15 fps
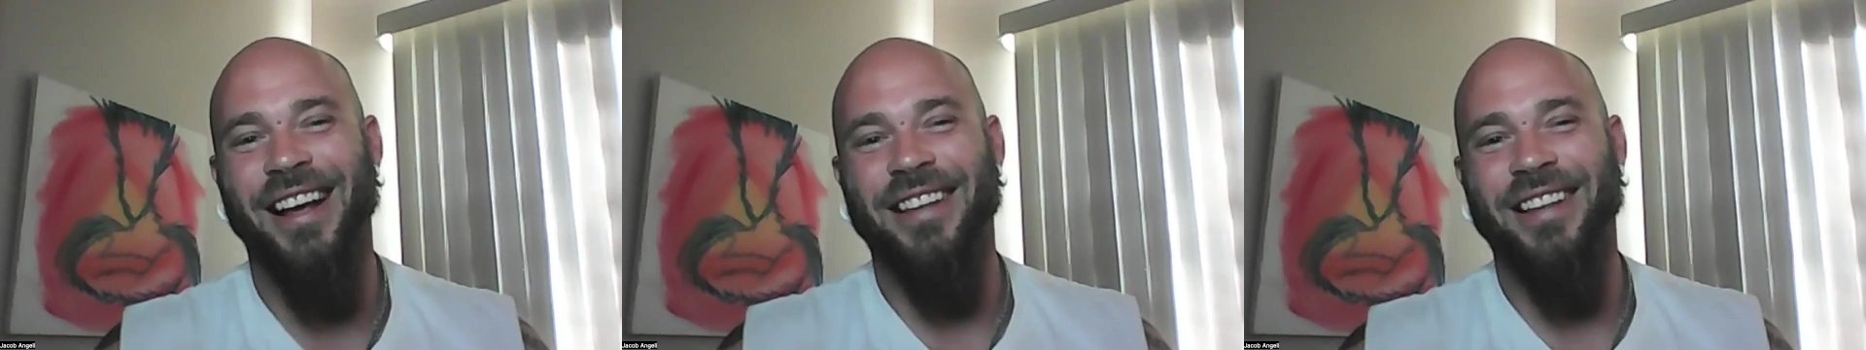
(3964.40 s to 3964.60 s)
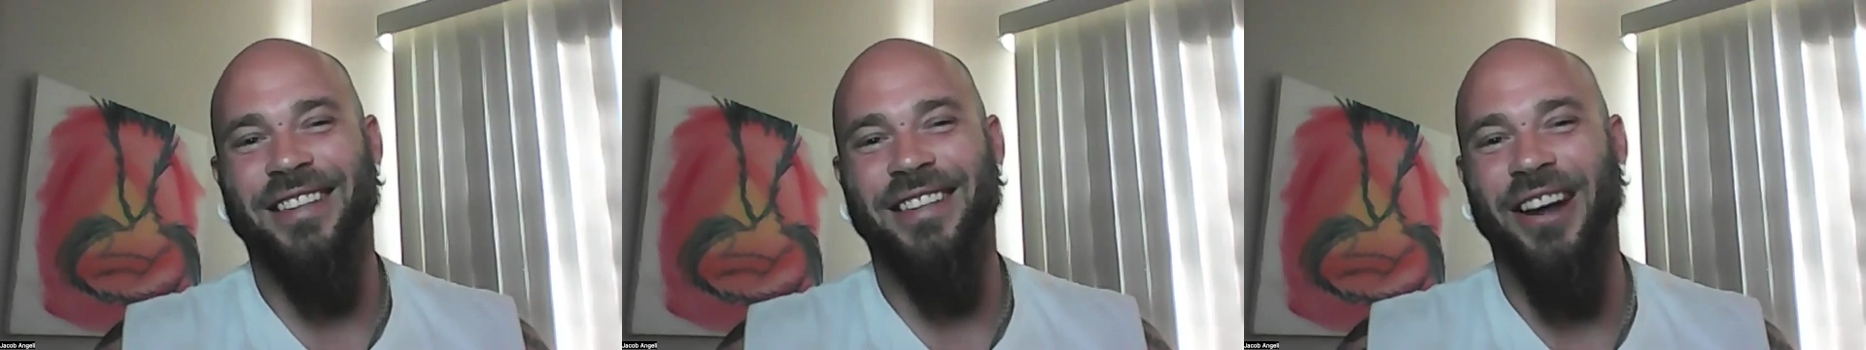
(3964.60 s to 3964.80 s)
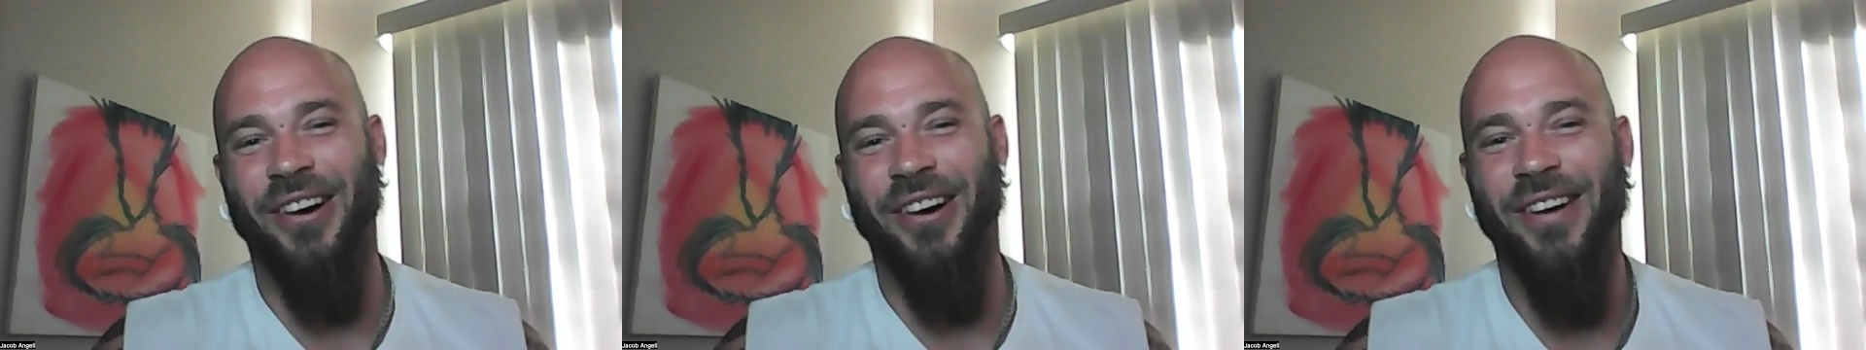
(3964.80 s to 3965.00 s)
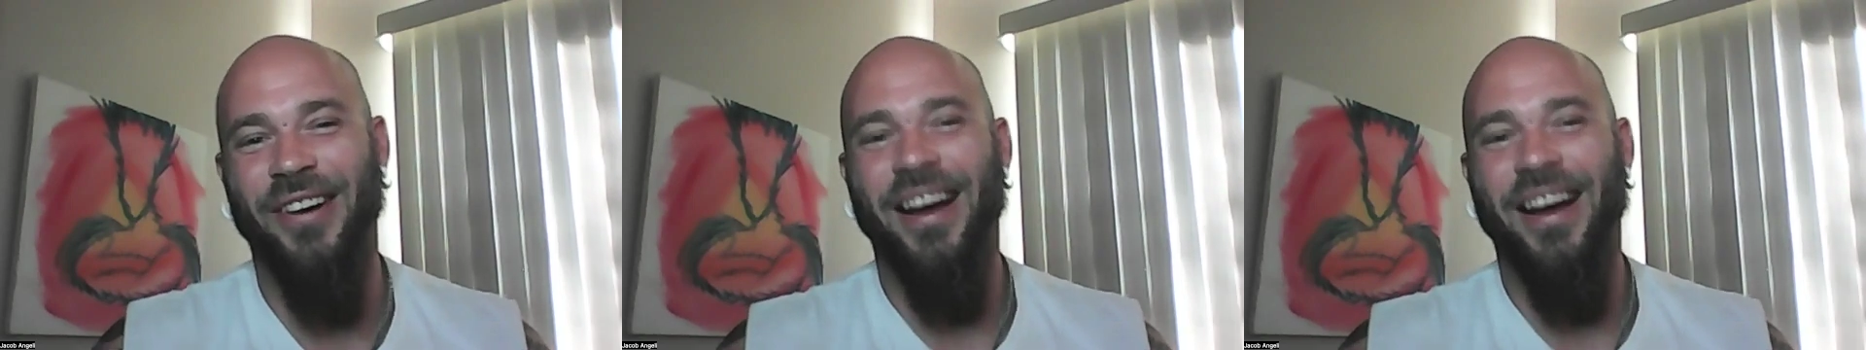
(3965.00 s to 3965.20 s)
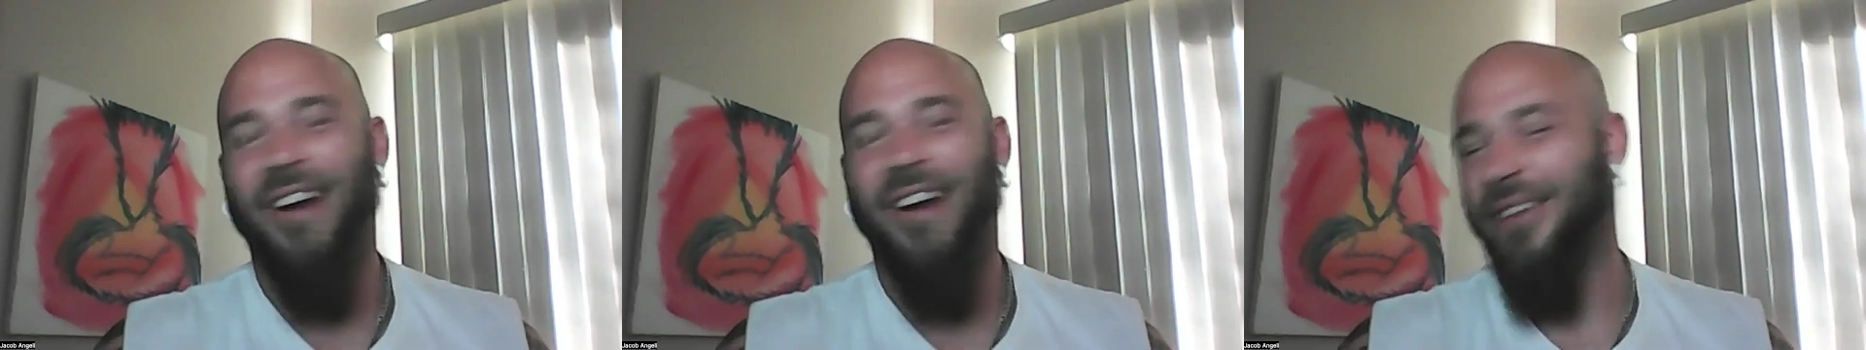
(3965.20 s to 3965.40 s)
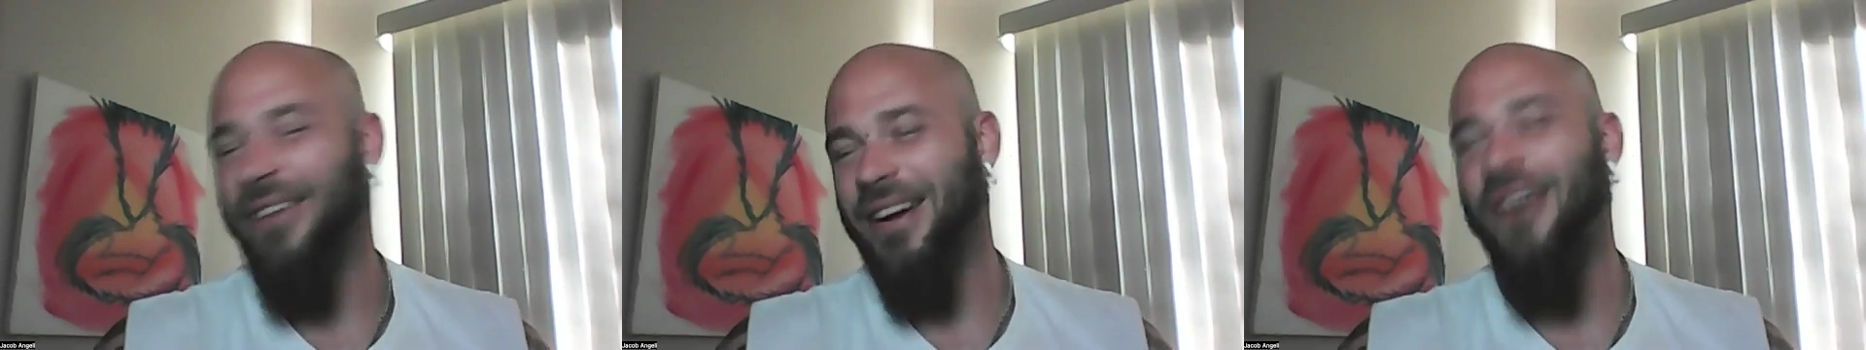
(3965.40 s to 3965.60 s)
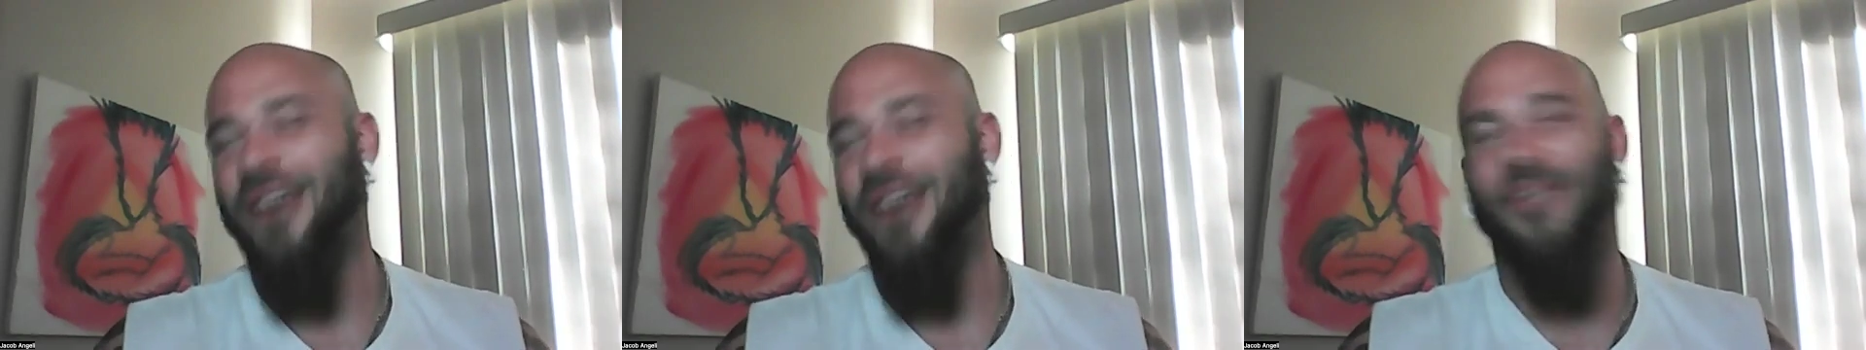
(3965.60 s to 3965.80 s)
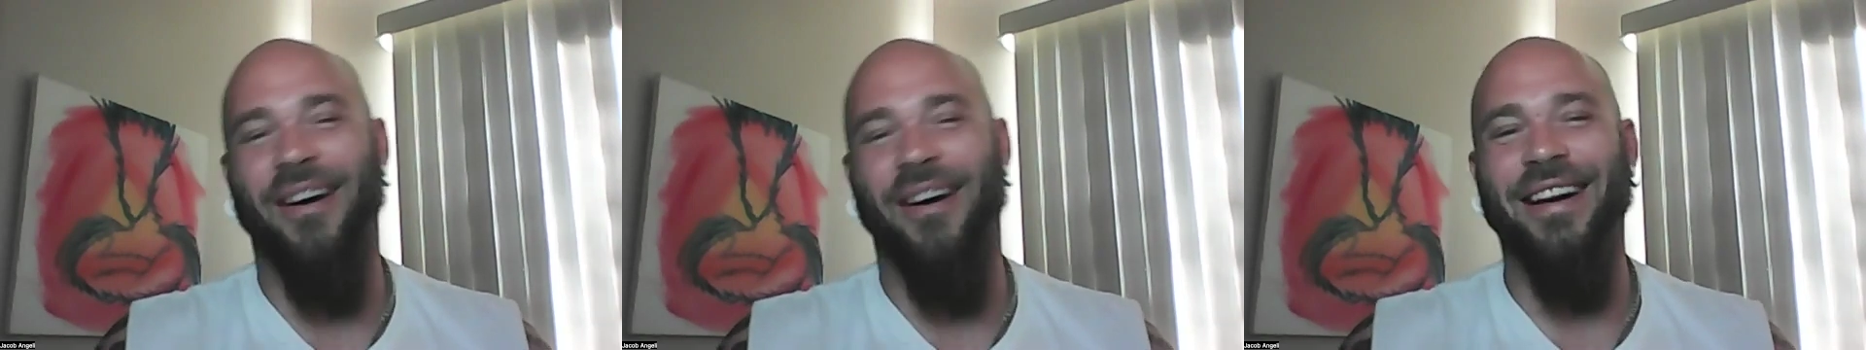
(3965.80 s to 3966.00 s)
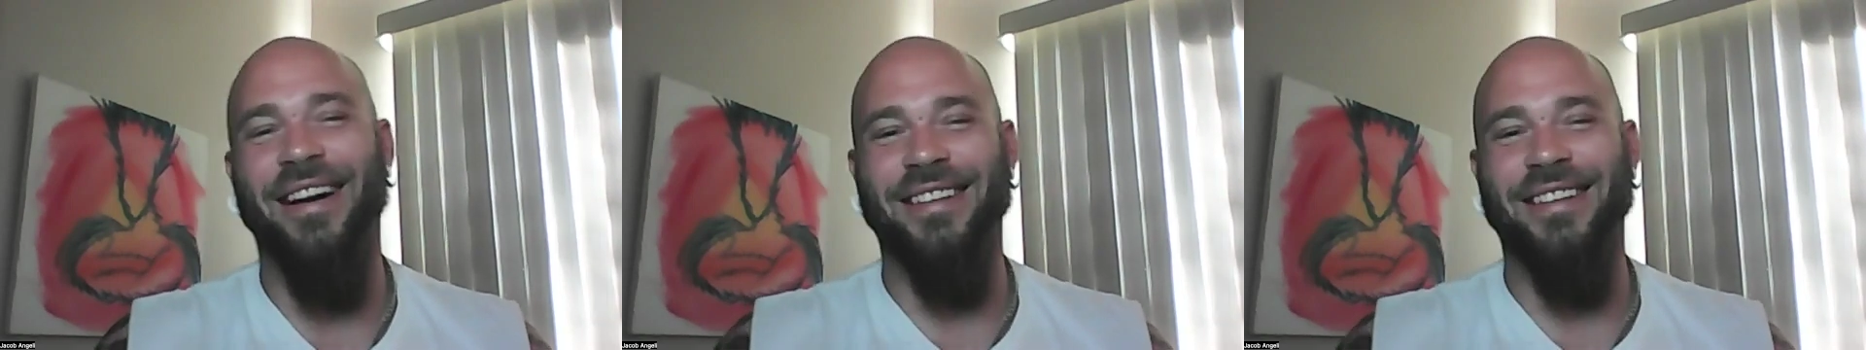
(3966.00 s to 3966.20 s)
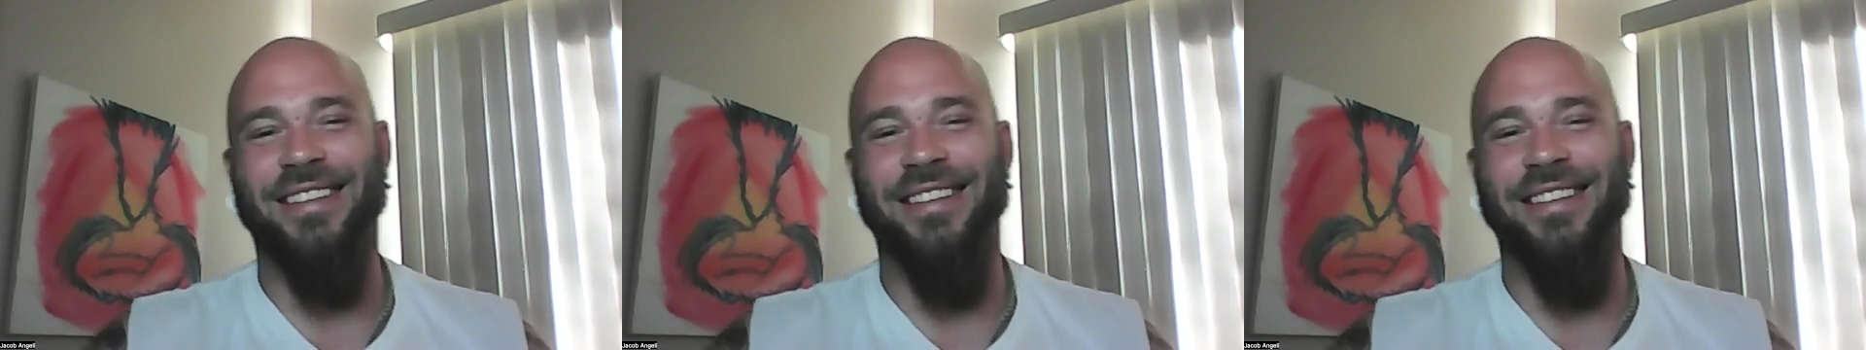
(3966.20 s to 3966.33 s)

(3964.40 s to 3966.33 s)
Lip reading: So we don't want